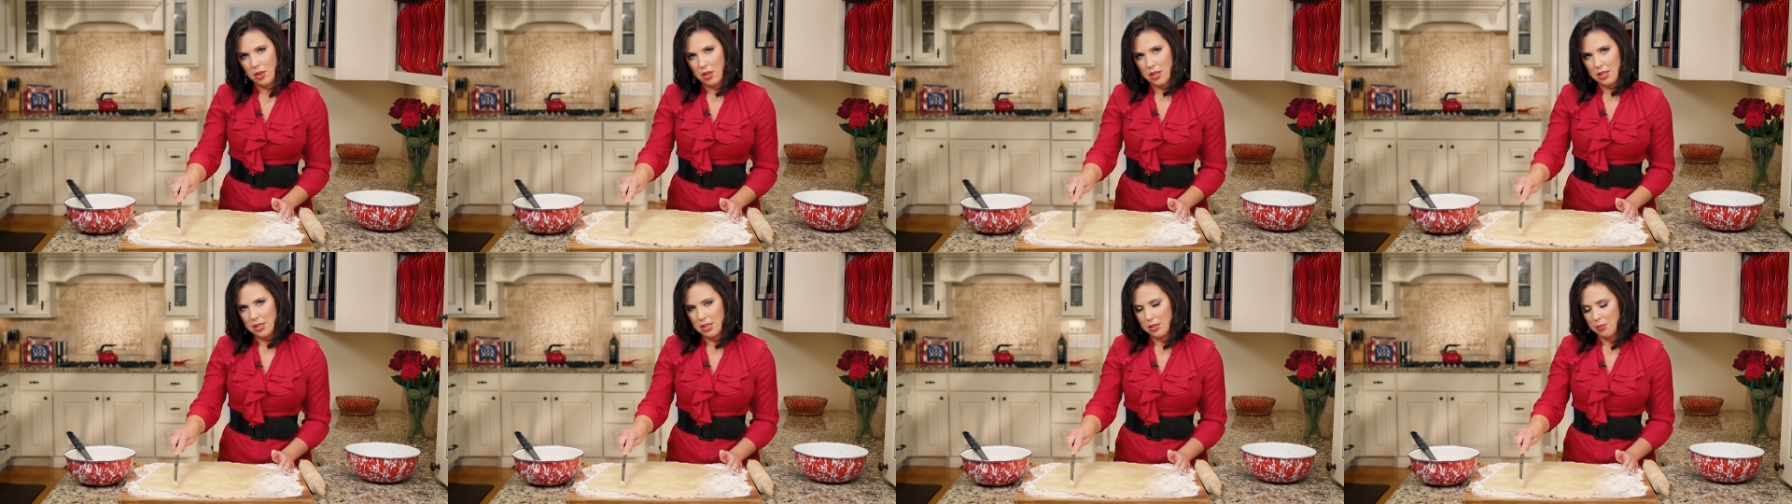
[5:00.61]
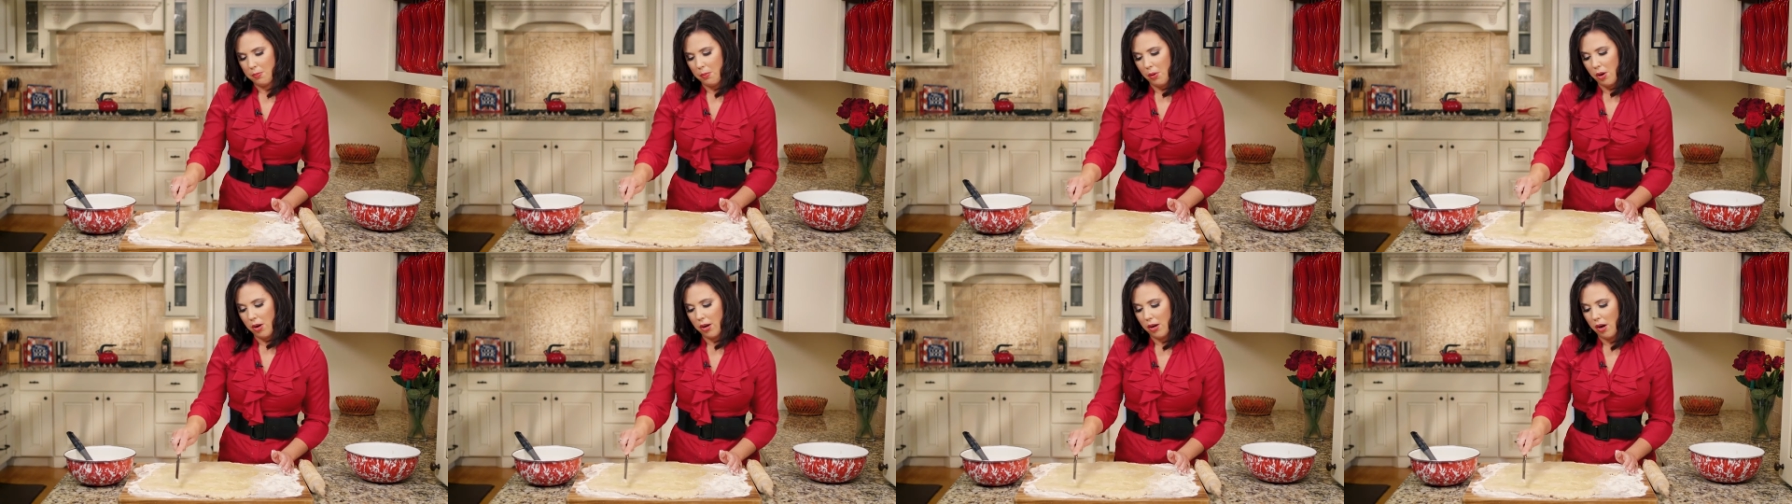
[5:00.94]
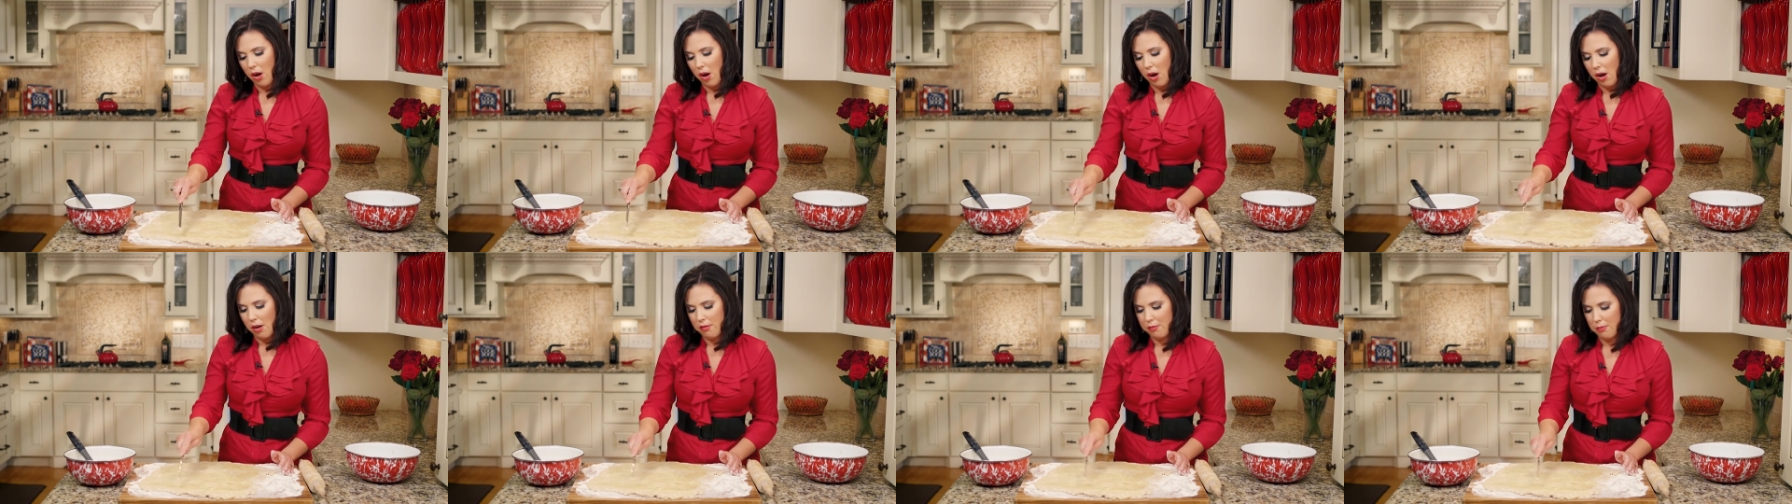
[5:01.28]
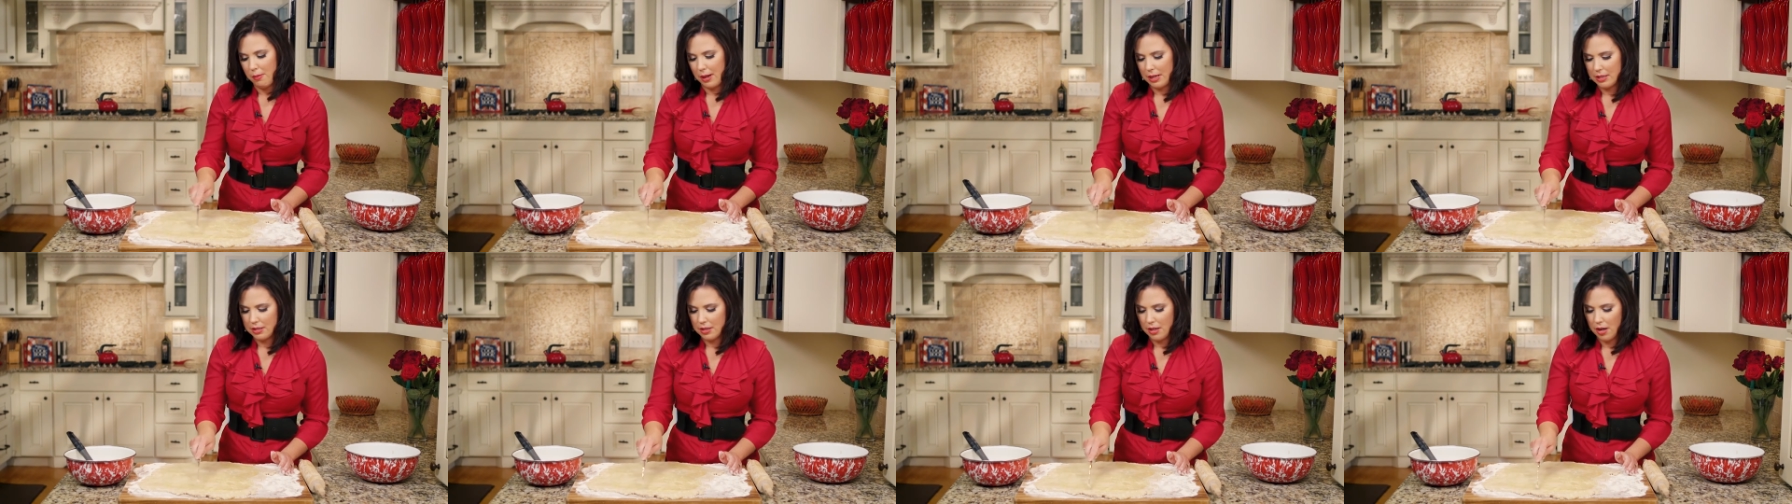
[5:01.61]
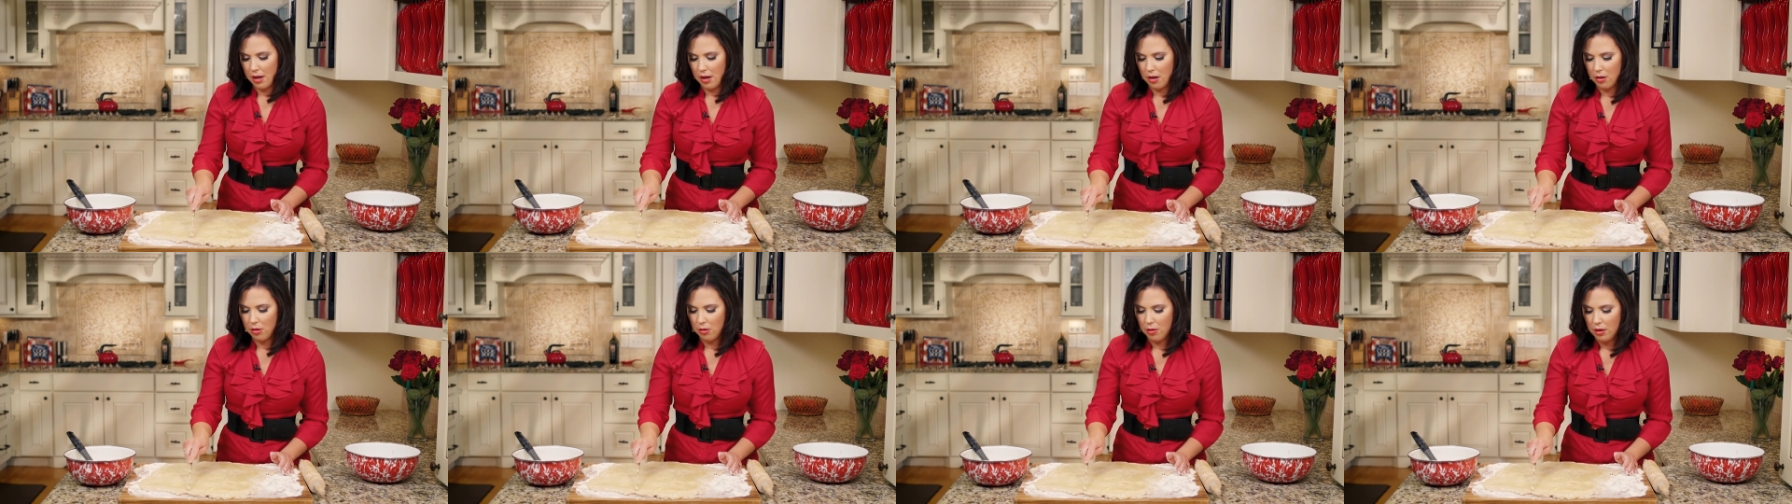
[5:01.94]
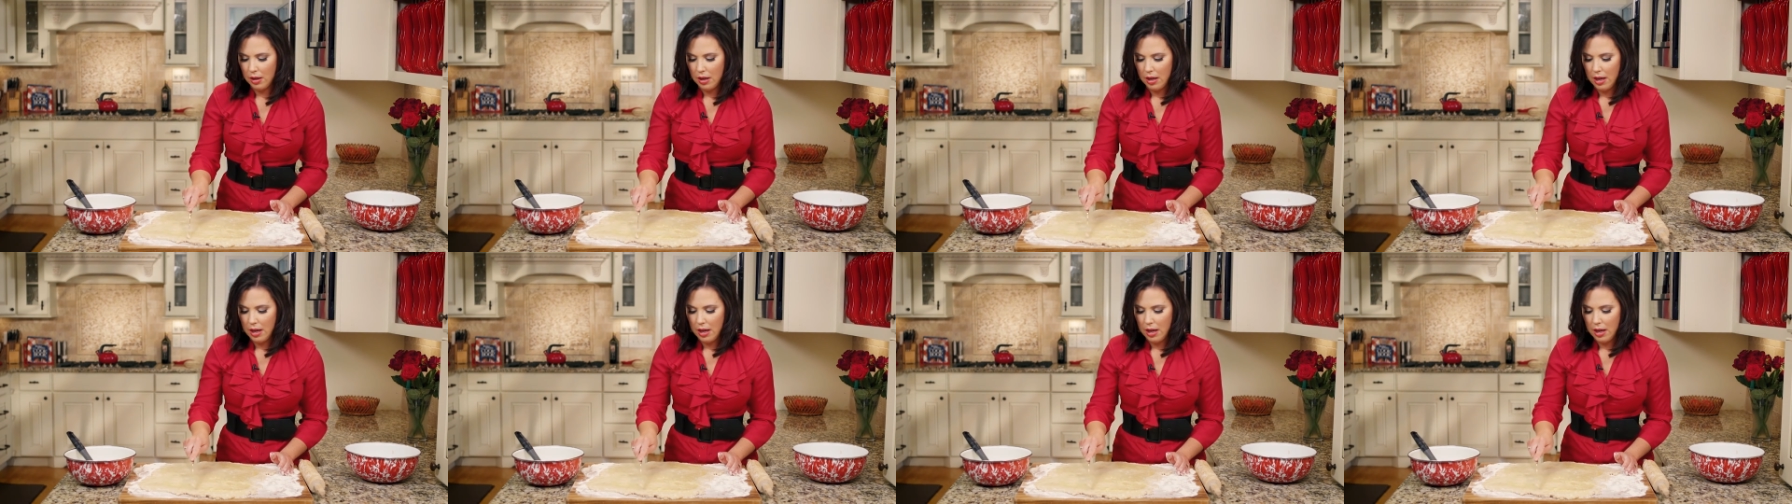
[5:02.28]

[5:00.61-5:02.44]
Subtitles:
this part off my dough,